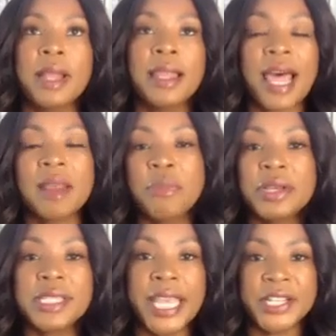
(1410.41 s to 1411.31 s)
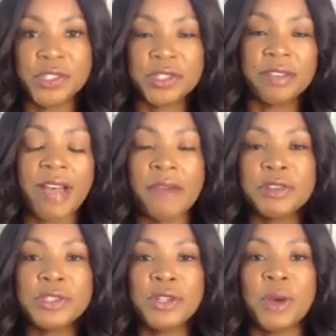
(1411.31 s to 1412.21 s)
a lot of breast cancer
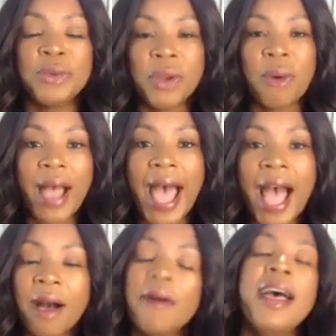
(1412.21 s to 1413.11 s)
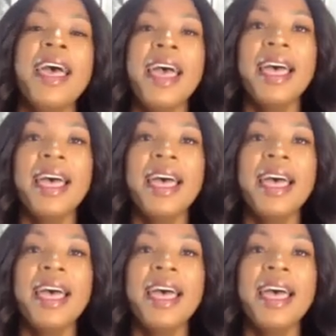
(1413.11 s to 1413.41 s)
survivors don't know how.